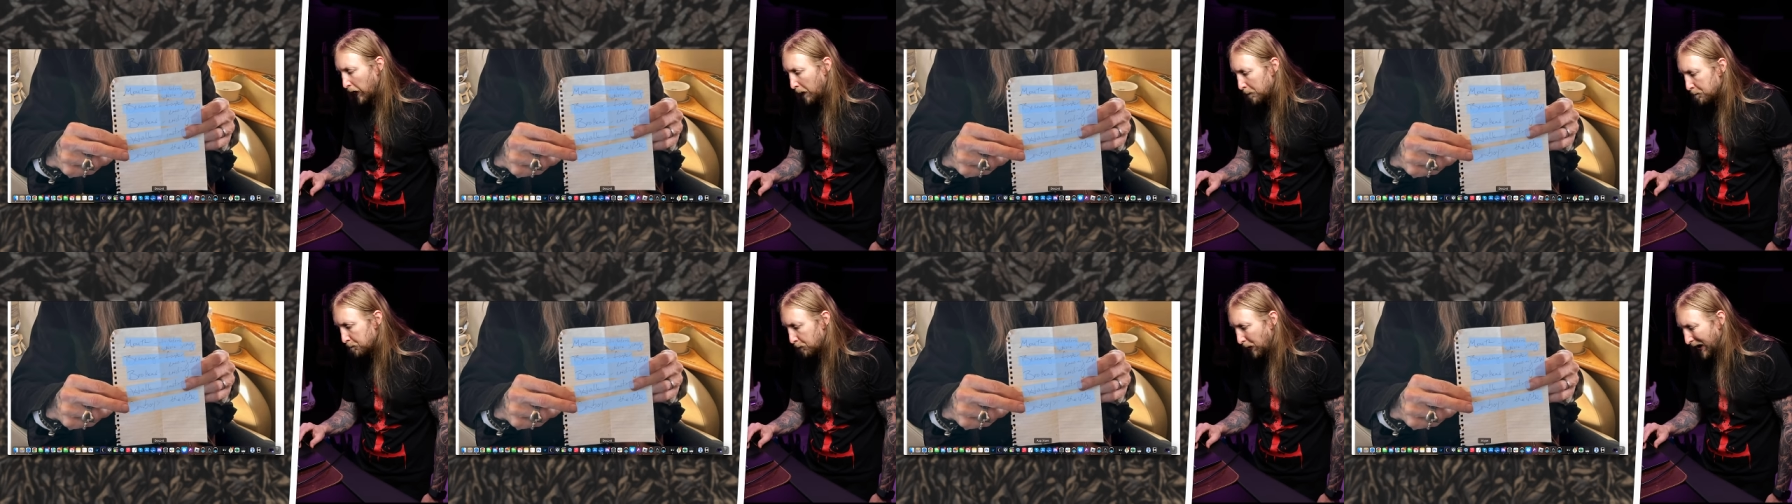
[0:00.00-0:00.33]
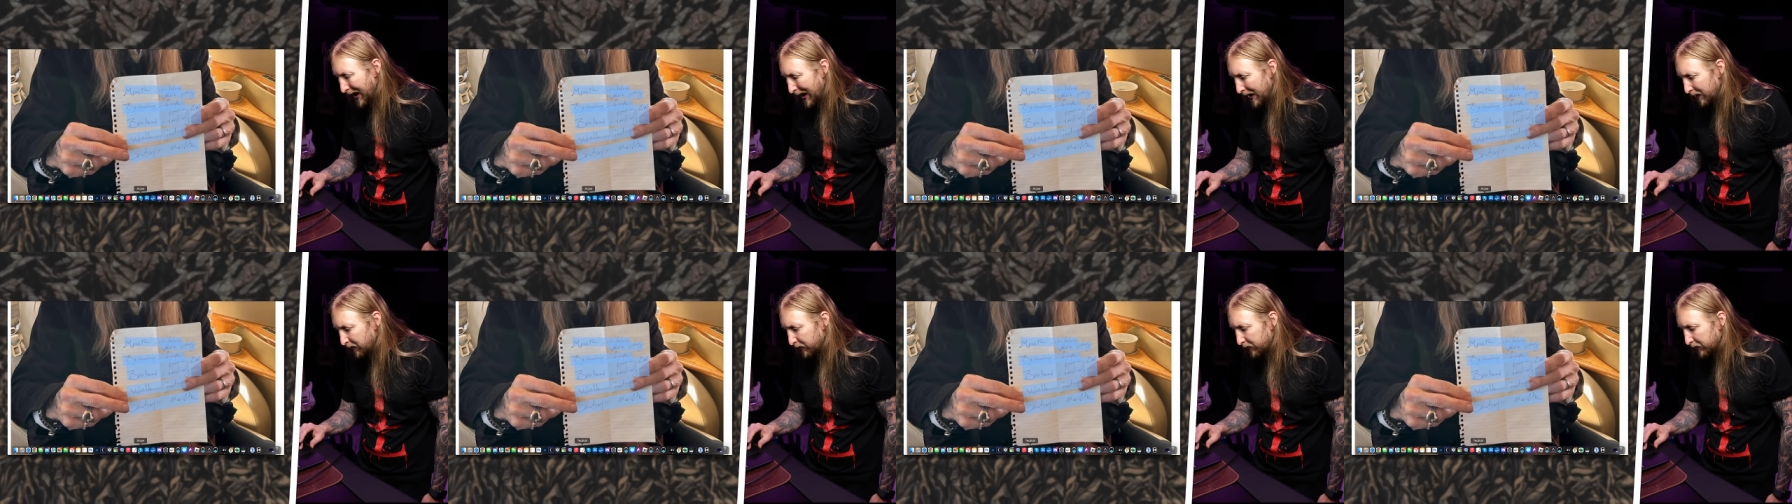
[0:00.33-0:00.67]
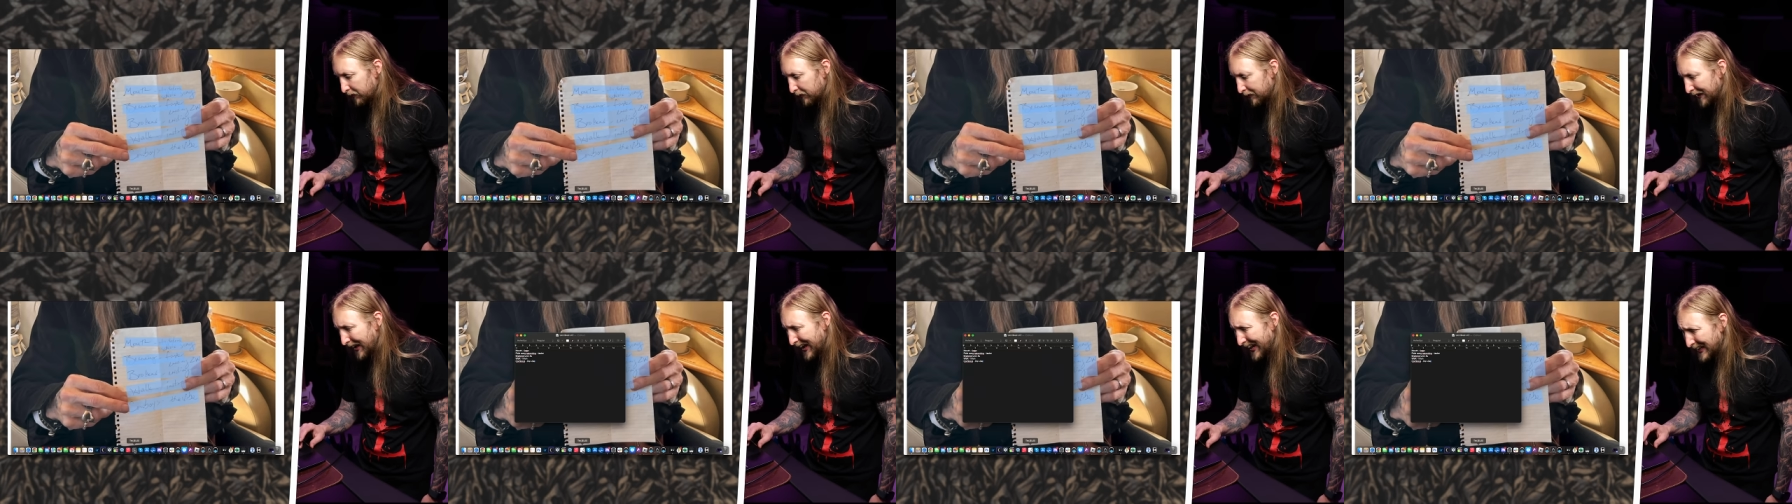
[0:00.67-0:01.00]
and
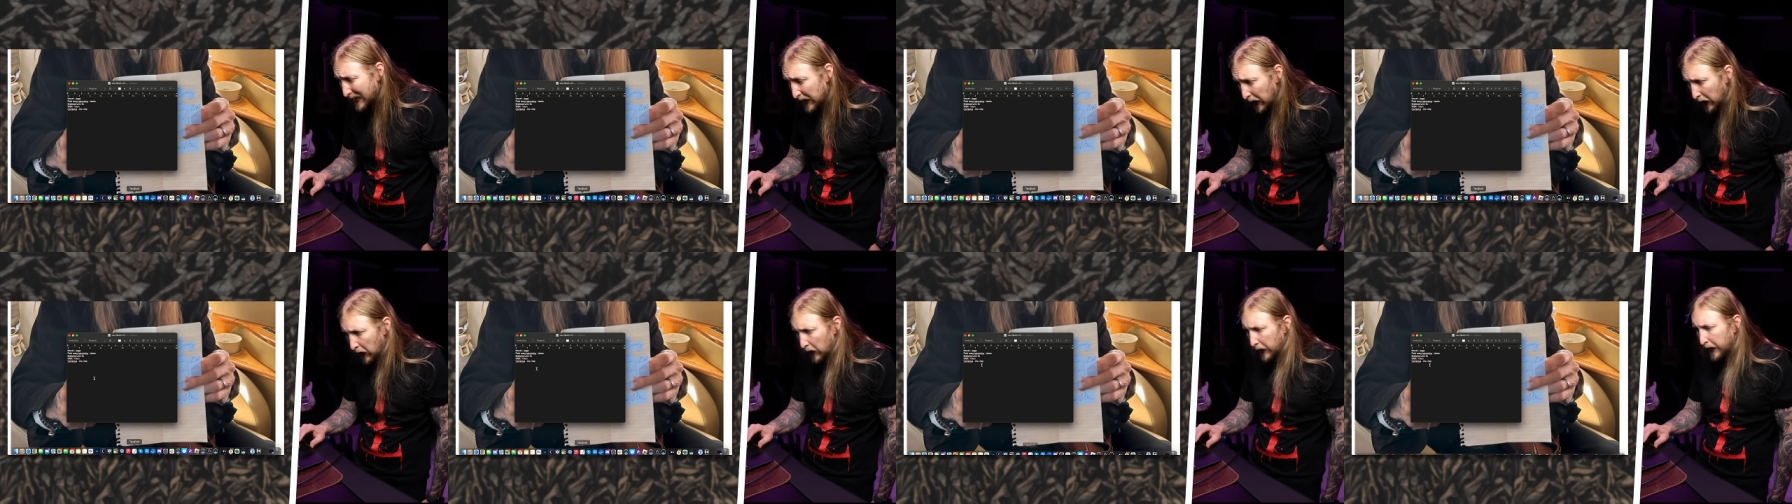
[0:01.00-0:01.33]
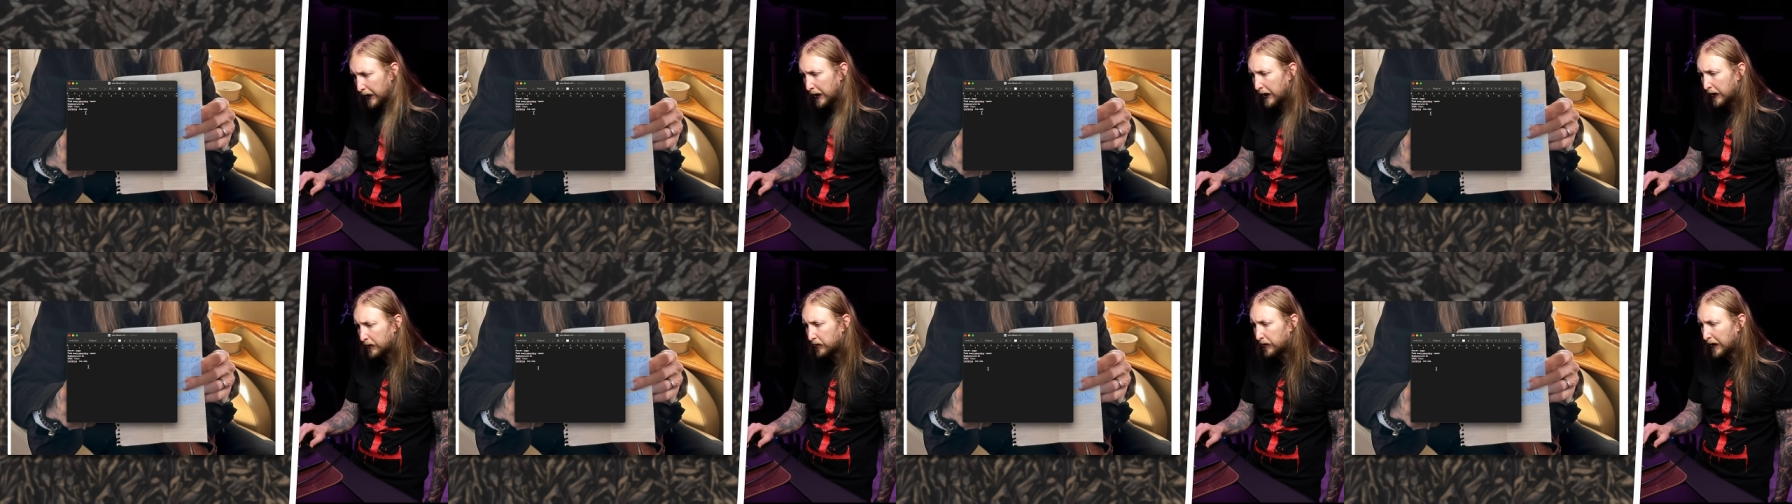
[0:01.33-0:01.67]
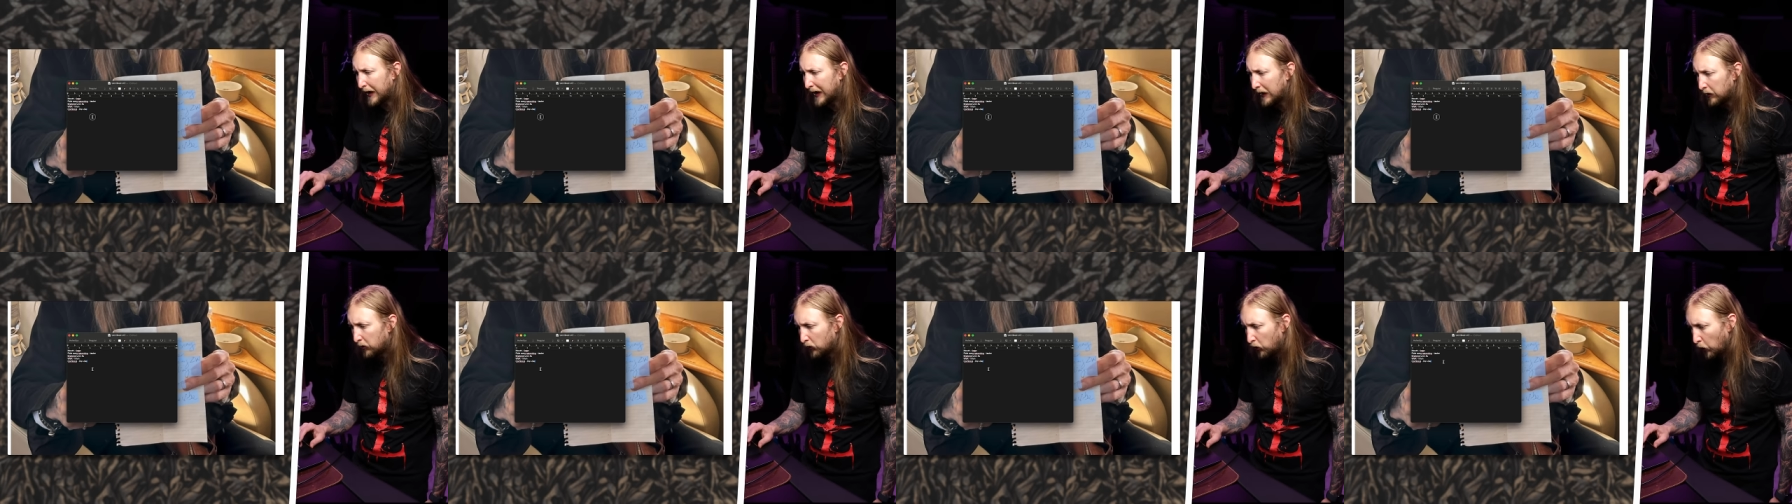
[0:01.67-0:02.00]
pasted it
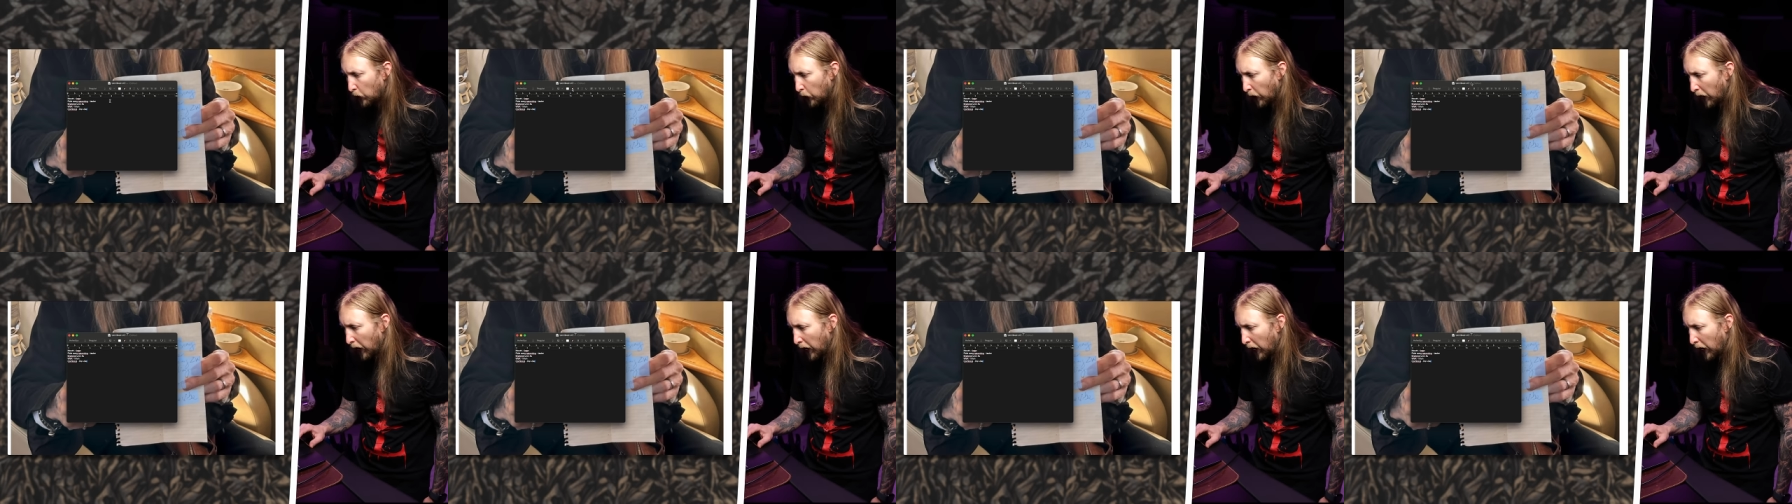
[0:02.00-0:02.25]
into